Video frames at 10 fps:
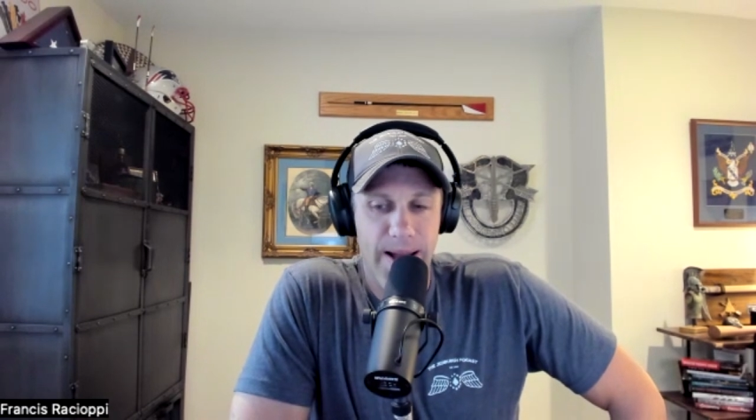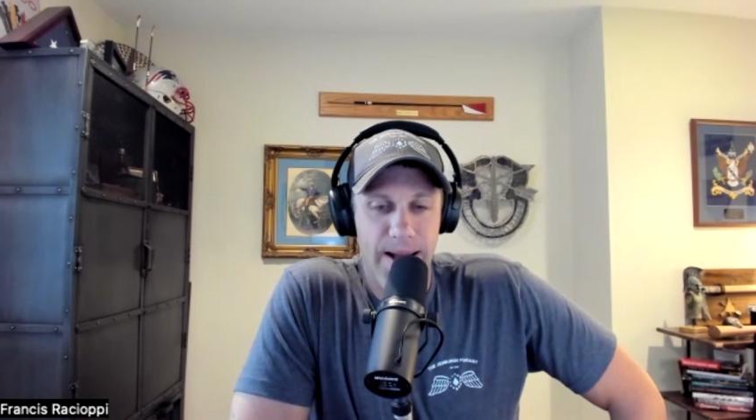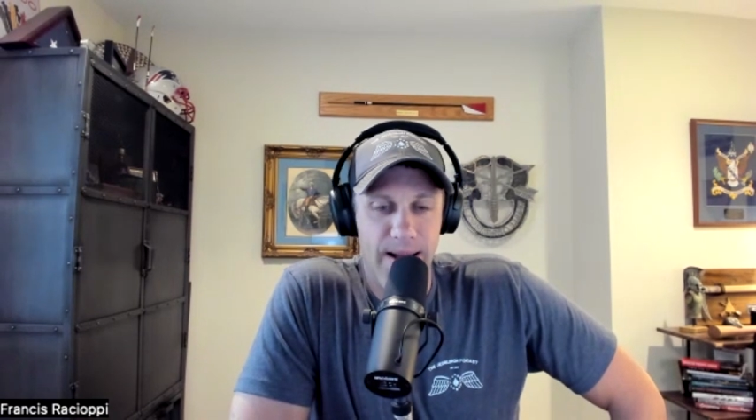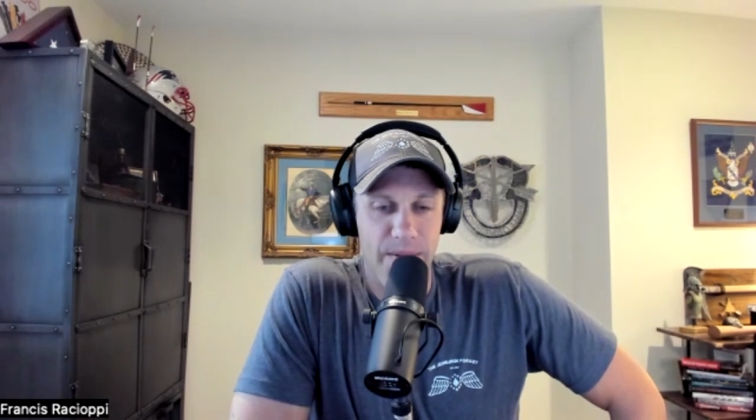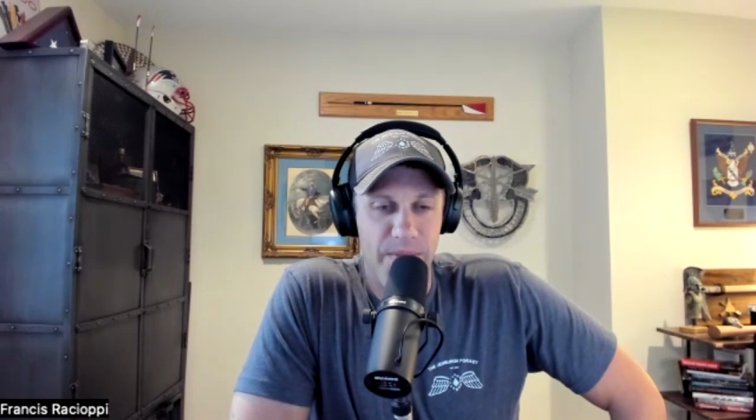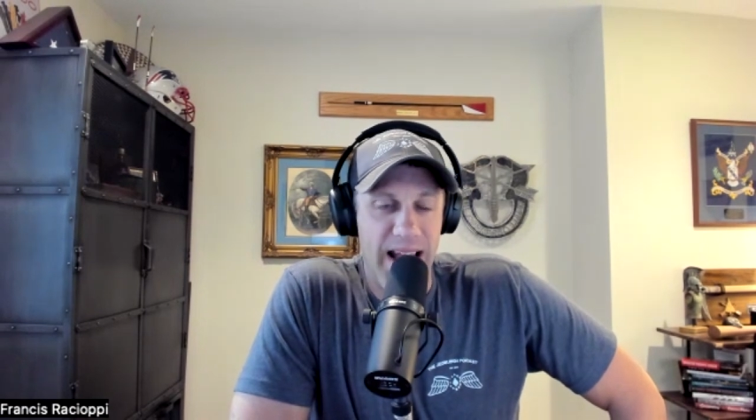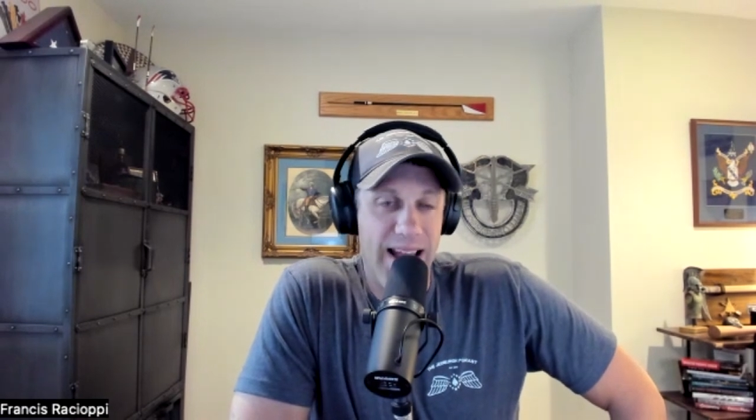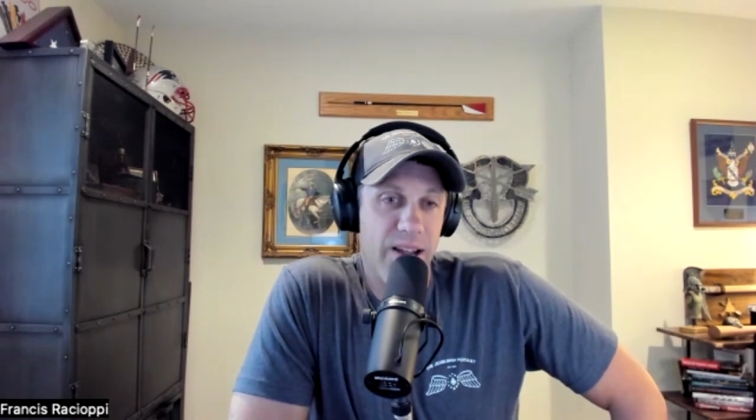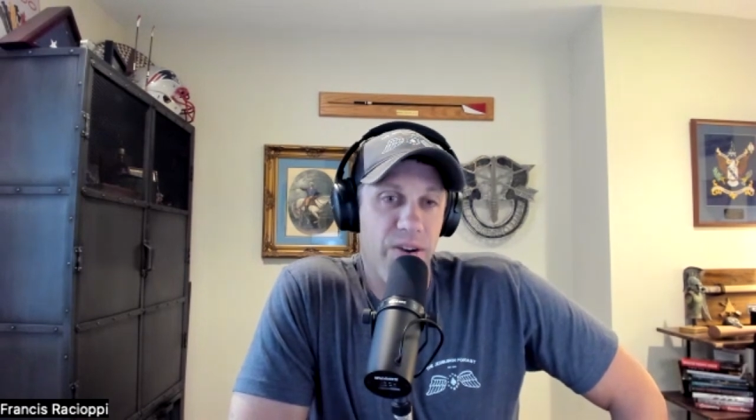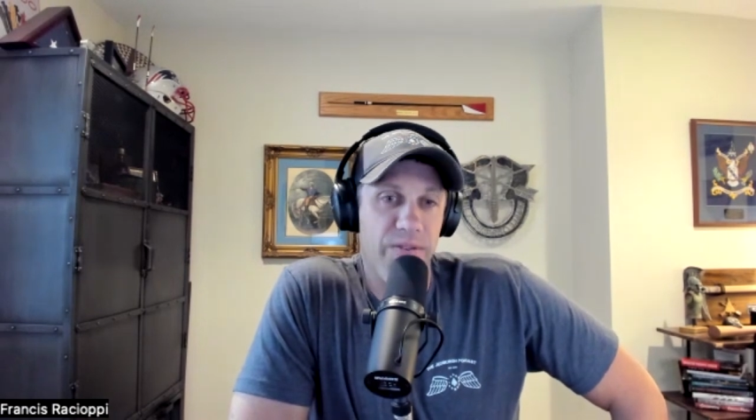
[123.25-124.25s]
Uh, but I
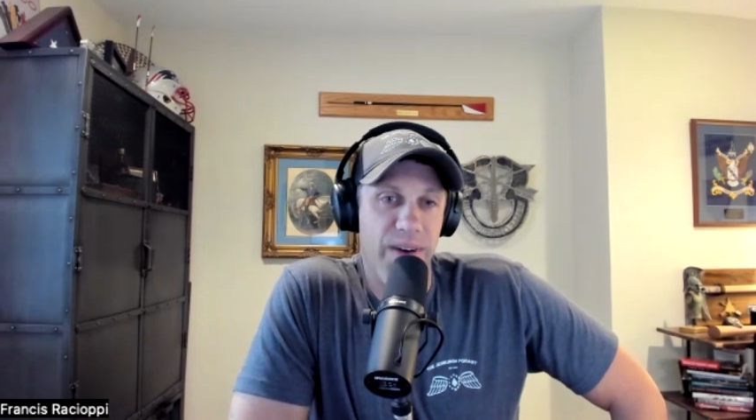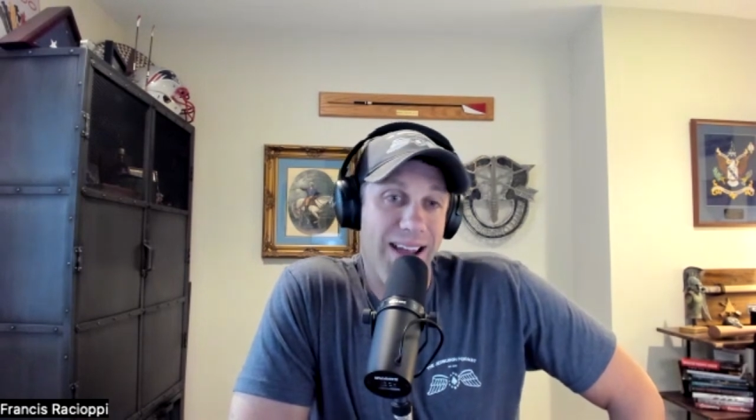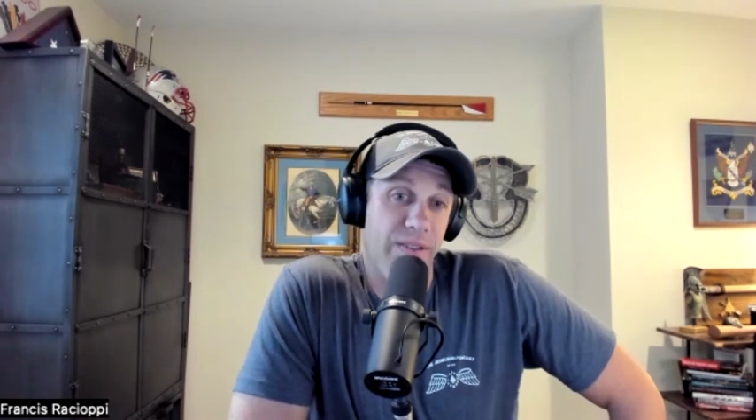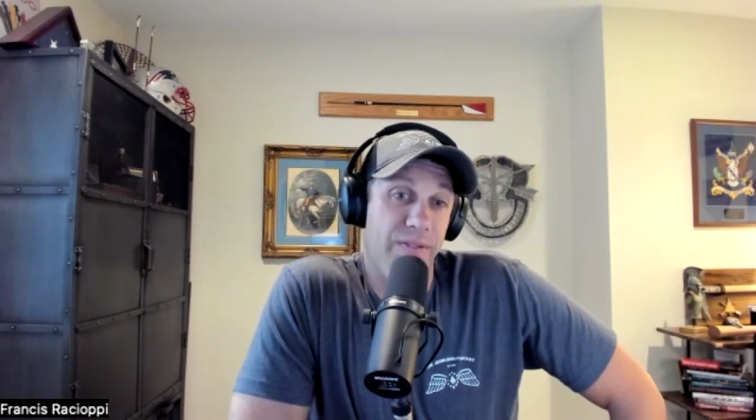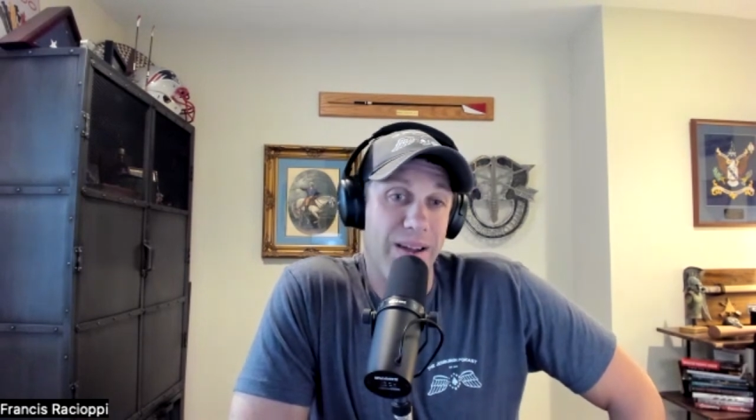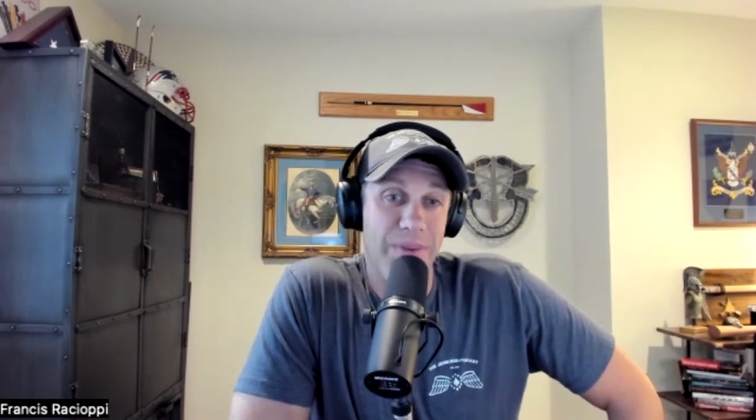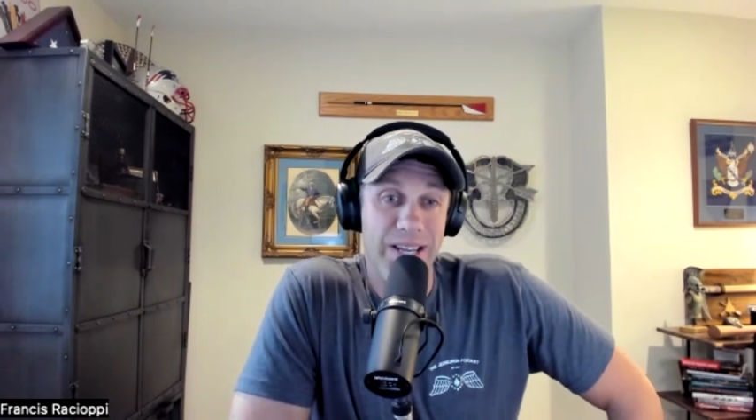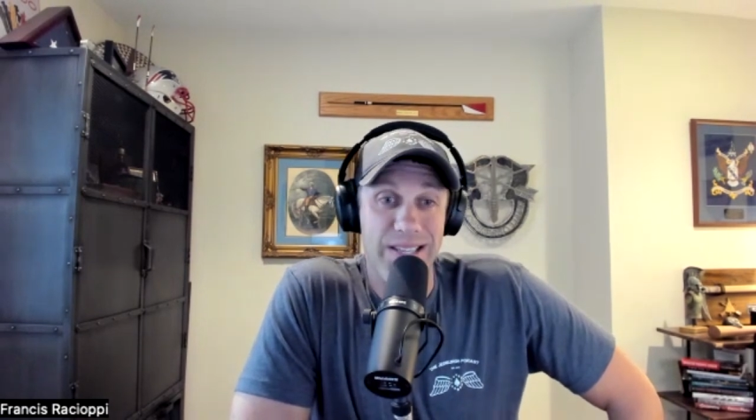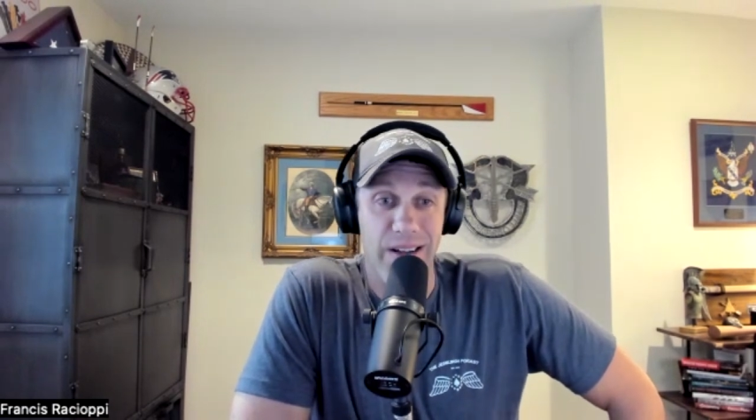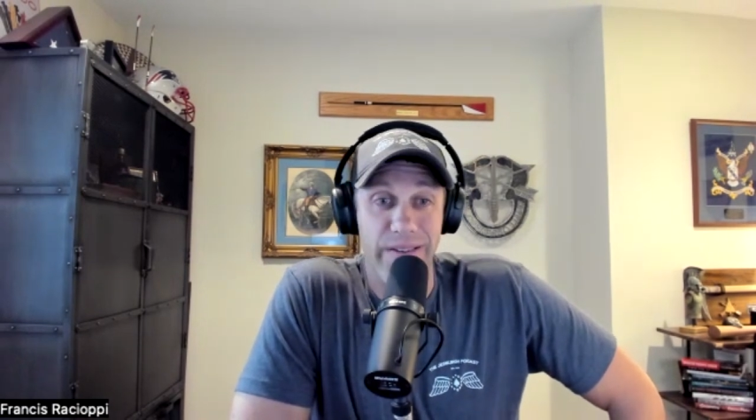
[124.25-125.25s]
had to go, I had to find
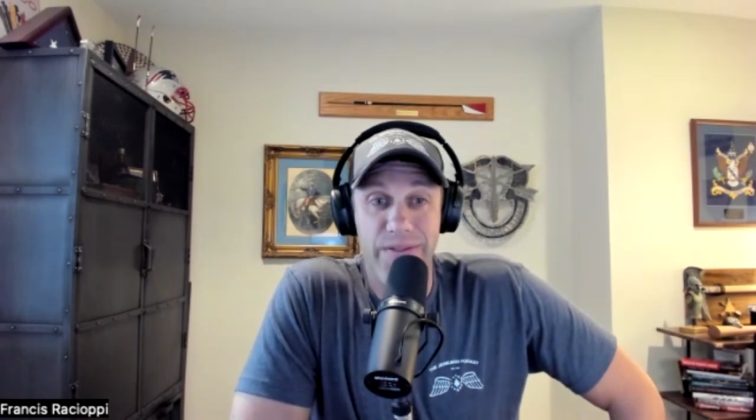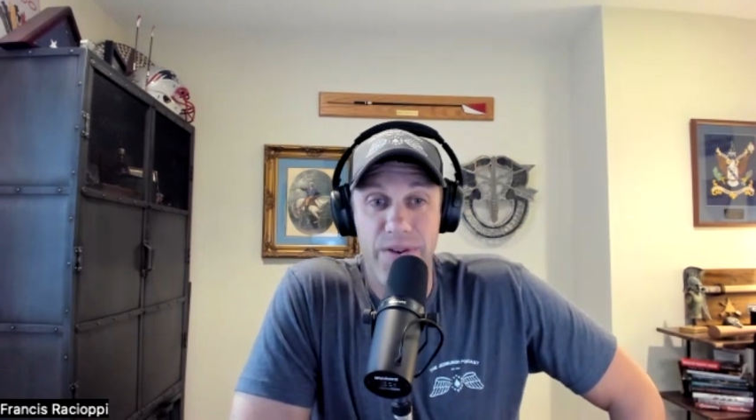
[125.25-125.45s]
myself.